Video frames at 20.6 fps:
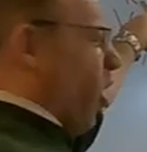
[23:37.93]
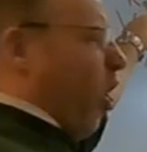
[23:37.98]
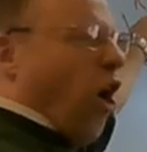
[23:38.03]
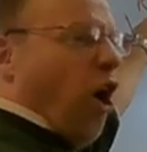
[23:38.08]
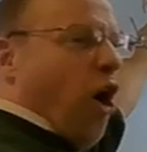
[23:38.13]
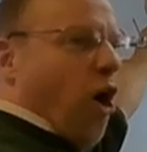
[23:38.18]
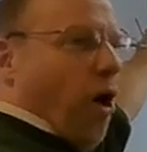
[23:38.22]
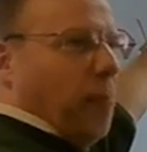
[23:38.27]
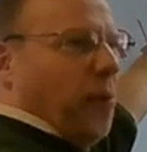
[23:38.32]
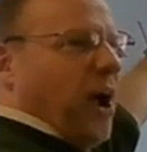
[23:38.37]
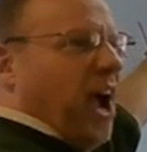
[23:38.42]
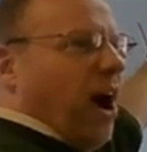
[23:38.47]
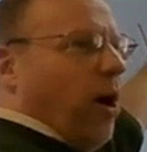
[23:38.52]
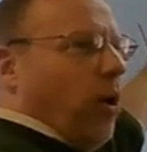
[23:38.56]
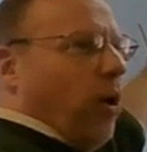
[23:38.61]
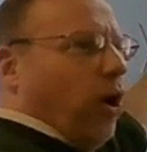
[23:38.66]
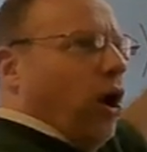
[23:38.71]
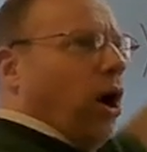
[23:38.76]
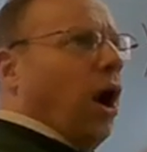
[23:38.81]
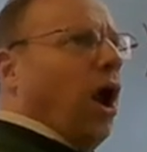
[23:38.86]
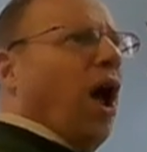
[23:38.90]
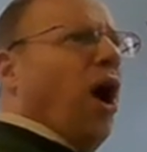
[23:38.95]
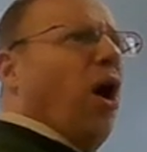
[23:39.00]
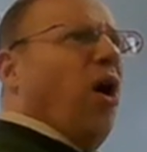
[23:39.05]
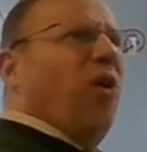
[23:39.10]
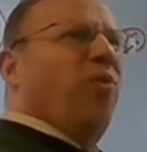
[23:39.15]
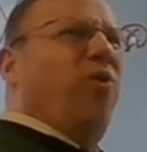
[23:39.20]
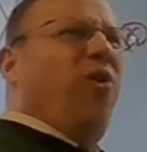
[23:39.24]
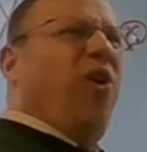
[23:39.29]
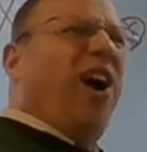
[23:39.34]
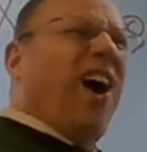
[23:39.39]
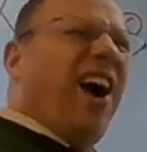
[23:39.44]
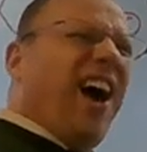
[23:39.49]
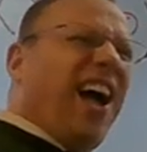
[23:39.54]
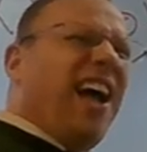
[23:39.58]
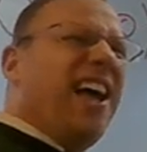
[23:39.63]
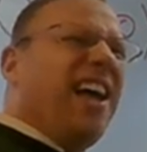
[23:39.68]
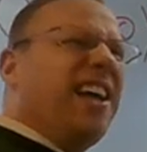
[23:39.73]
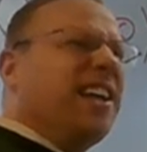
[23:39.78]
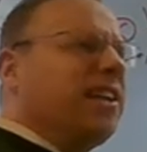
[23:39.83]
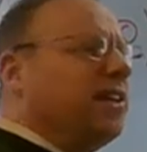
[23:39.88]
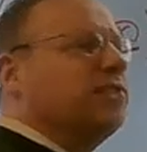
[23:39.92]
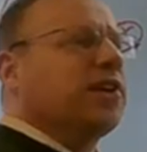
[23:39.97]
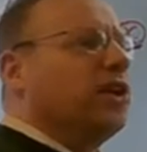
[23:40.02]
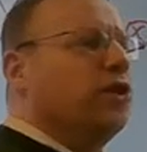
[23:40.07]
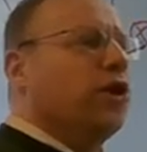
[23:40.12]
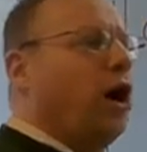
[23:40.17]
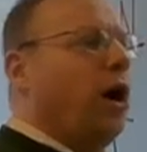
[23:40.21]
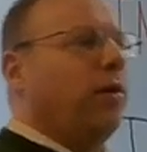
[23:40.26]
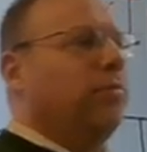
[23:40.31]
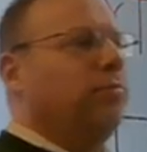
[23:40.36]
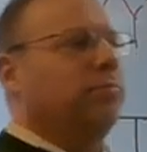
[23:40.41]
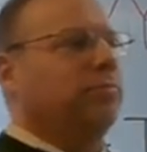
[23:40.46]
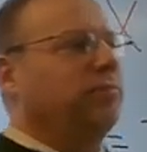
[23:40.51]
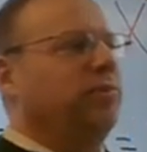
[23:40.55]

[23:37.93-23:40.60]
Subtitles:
the R power. What? Is it no?